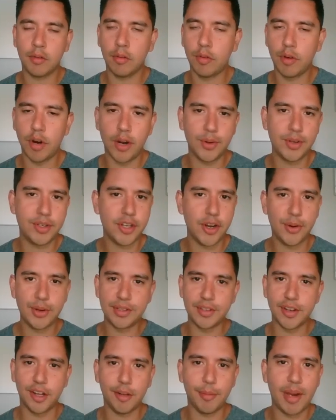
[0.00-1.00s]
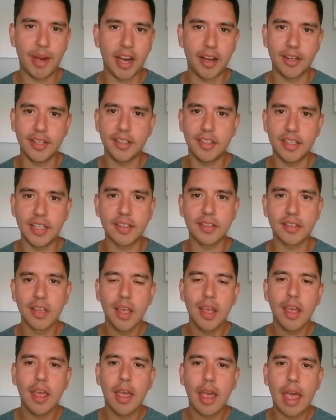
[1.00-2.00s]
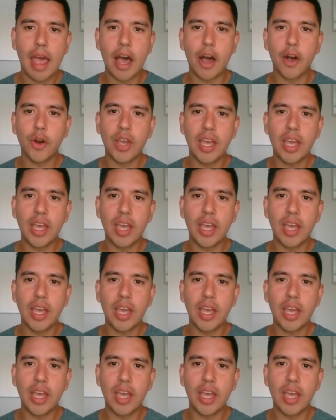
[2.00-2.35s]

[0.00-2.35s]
Grow with Joe is all about, is just how